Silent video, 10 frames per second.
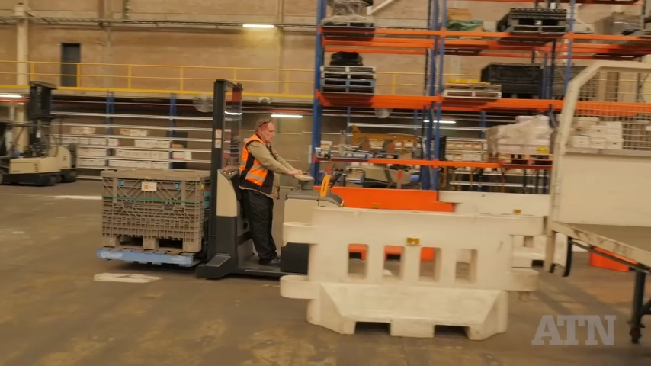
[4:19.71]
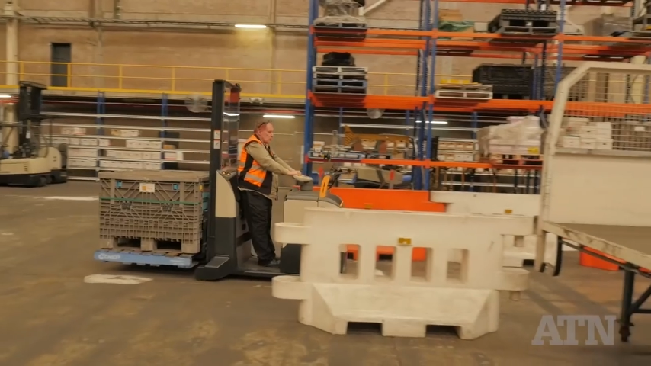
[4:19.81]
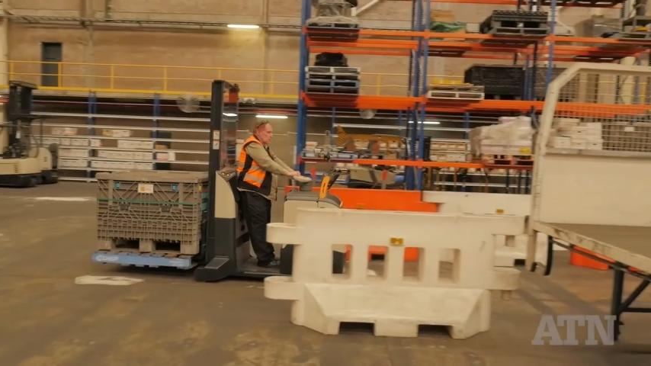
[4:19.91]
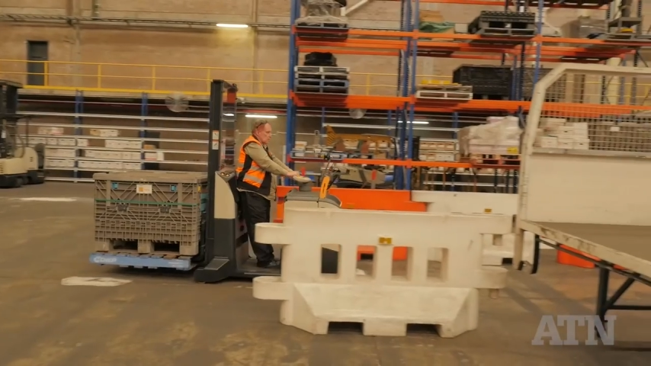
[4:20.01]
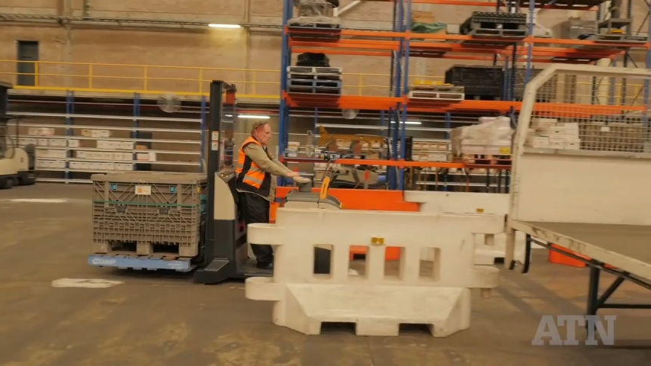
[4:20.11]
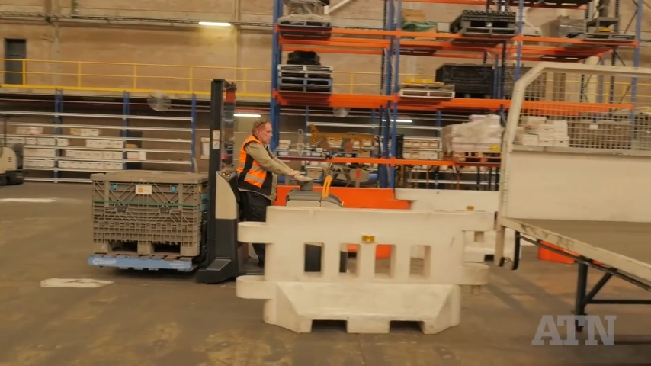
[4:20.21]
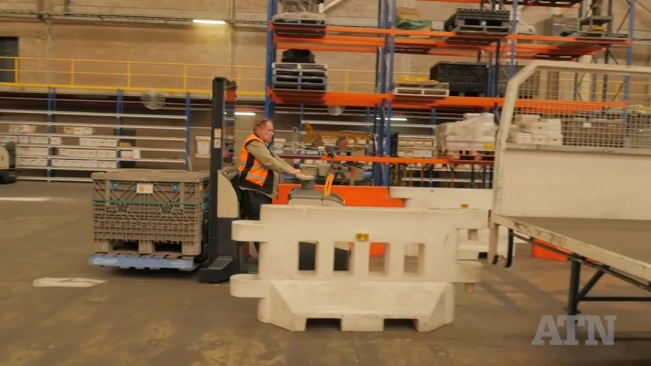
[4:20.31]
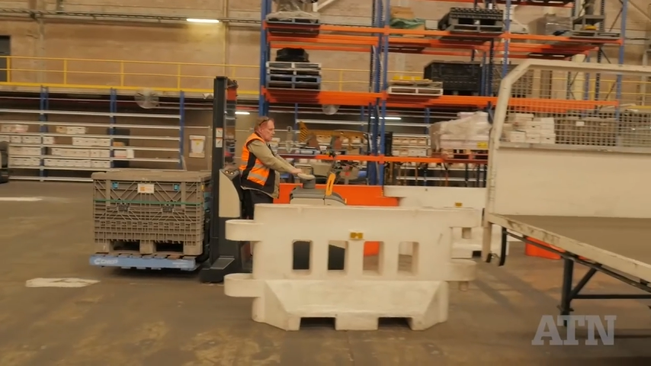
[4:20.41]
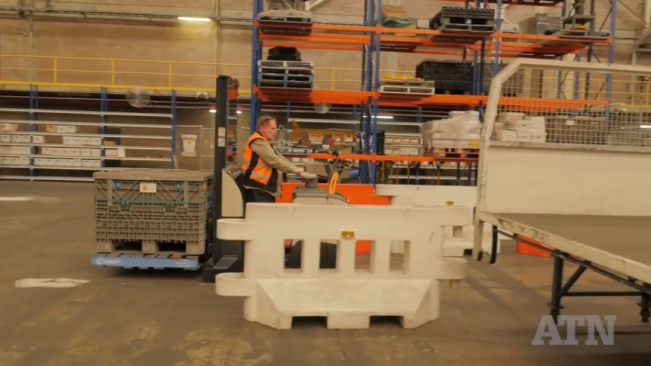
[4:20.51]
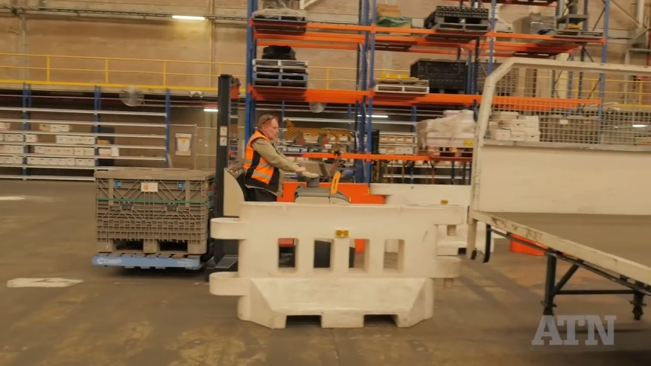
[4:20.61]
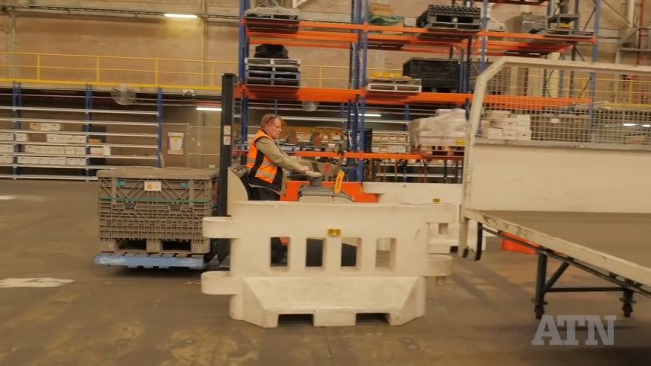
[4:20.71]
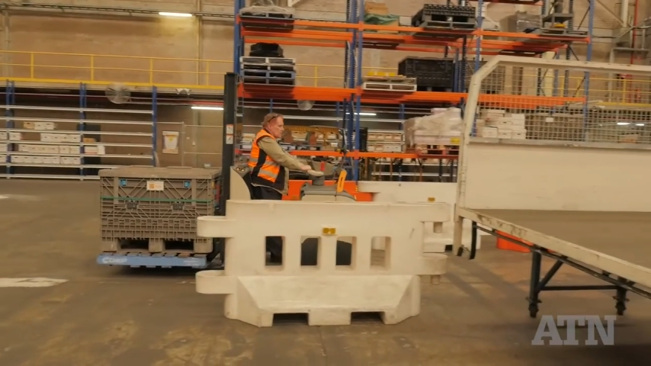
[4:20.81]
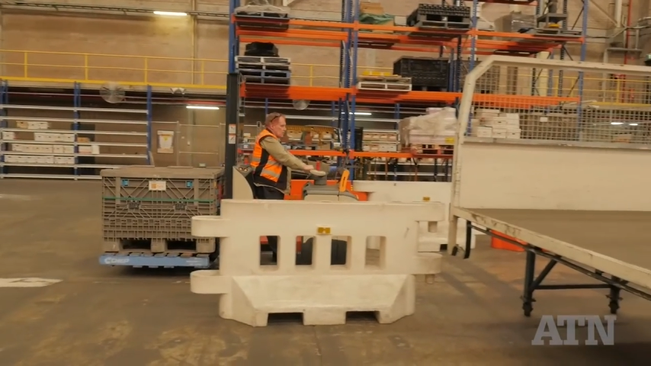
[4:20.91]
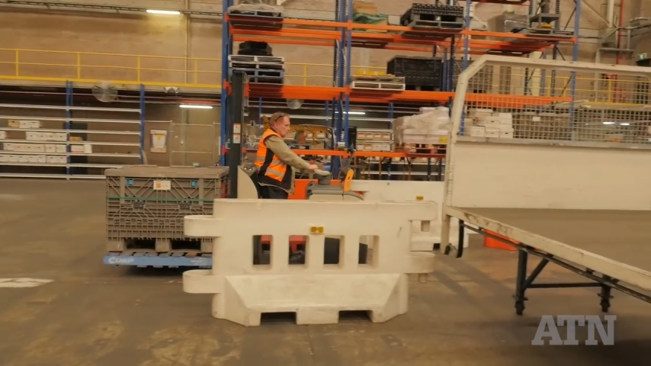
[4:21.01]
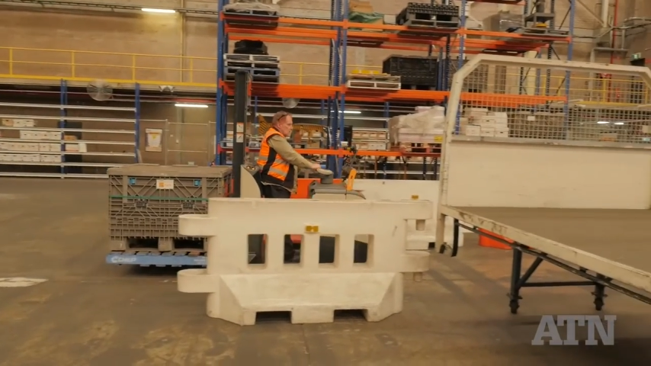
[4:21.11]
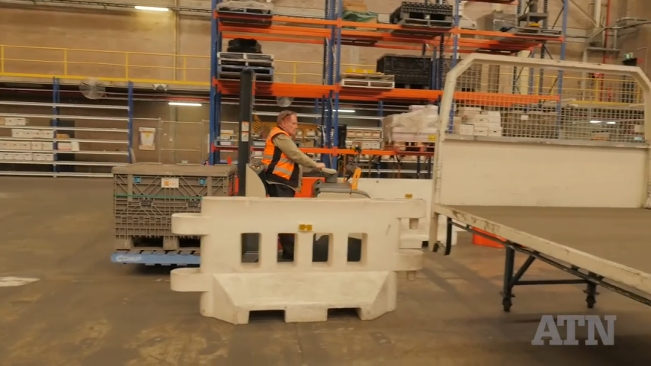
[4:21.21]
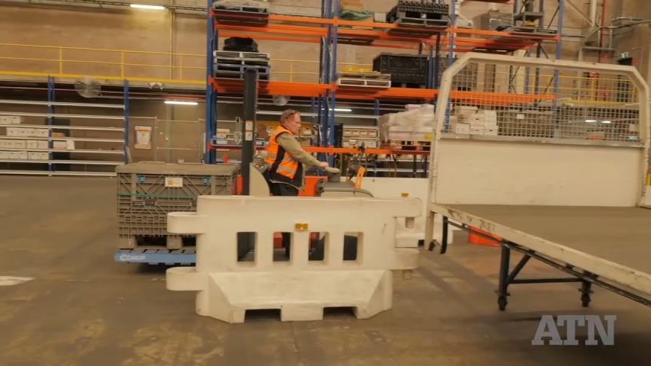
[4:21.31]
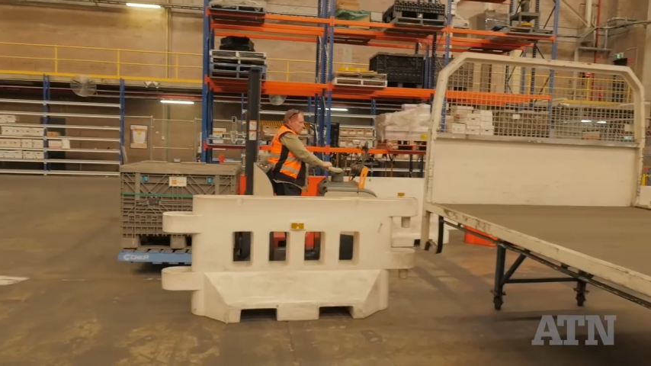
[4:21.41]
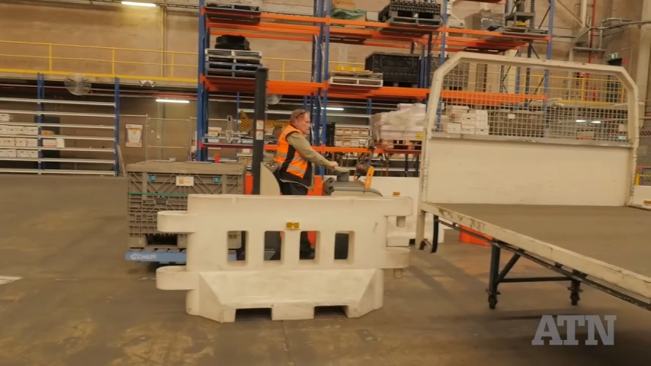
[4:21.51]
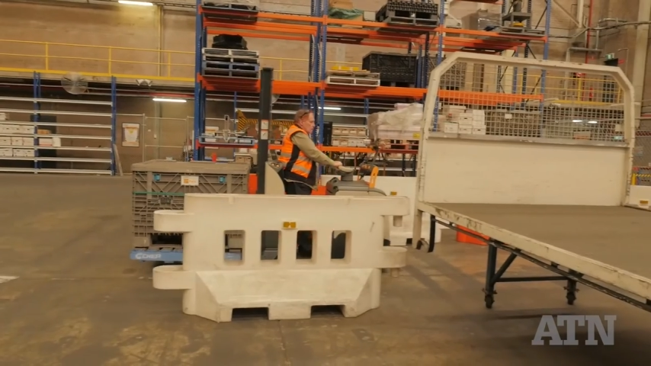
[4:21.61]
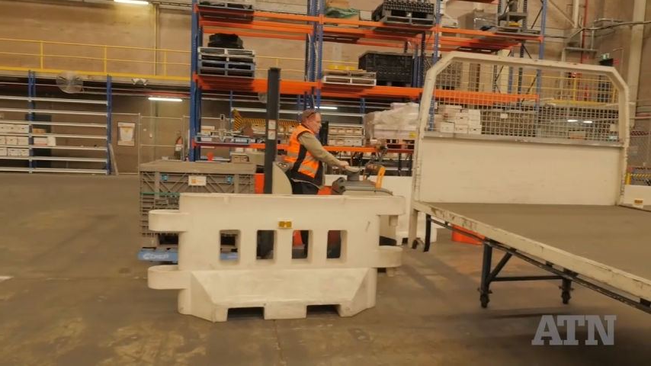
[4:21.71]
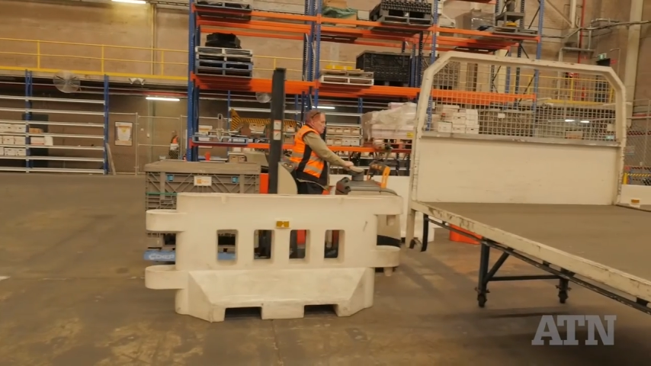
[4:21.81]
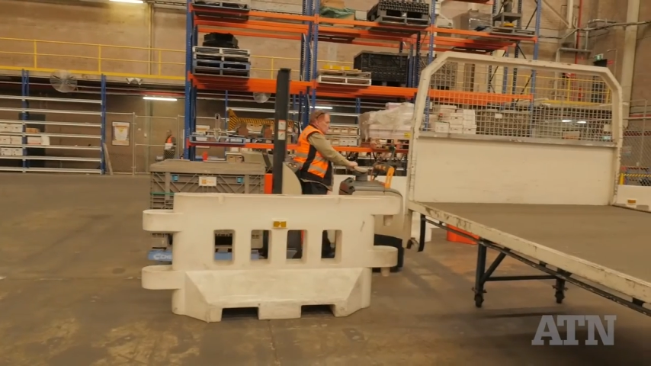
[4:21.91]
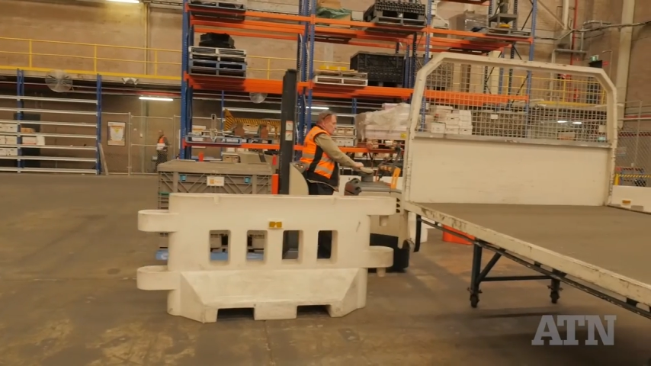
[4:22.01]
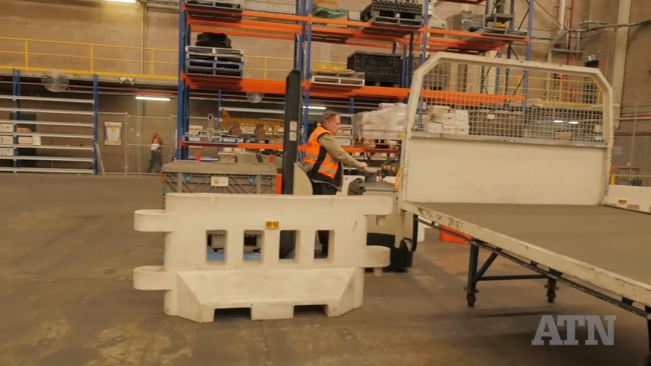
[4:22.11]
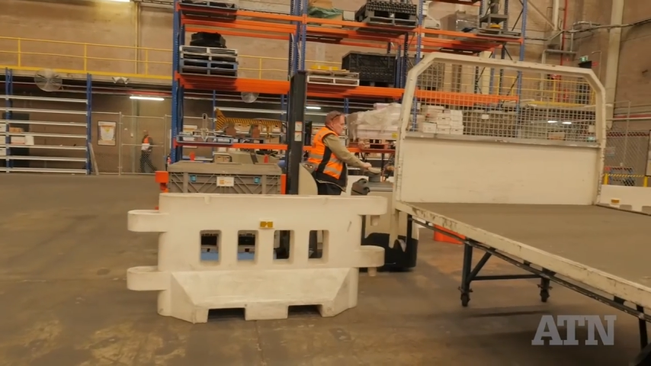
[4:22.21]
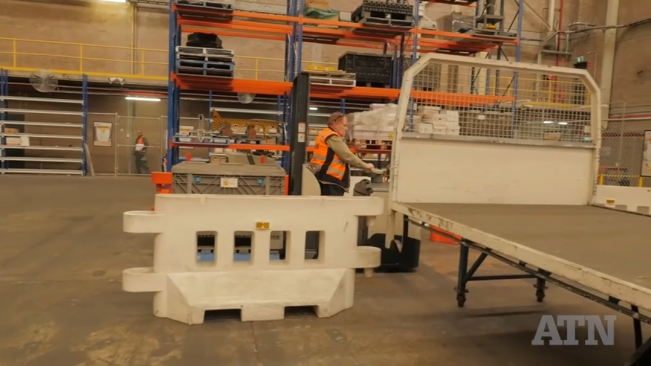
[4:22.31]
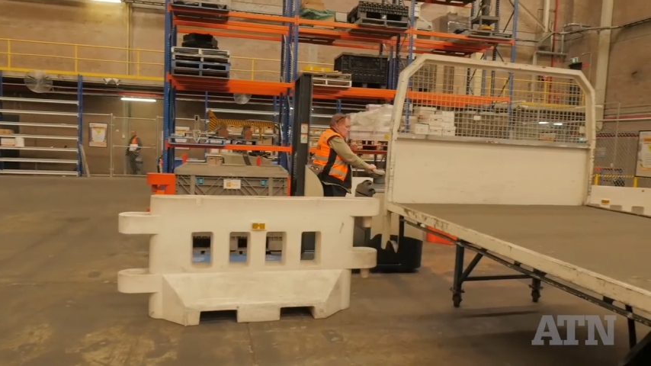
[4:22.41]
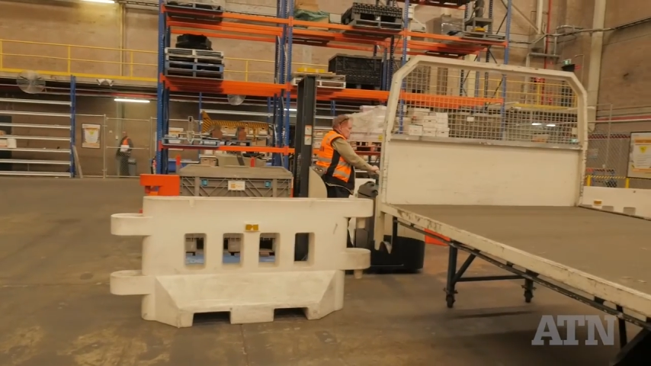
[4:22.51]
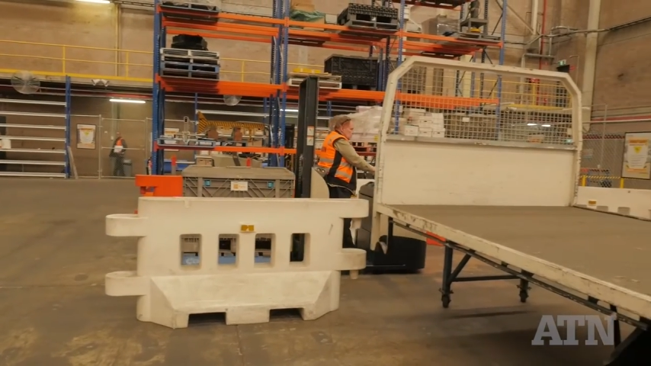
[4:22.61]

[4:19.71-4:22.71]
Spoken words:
No face is visible, so there are no lips to read.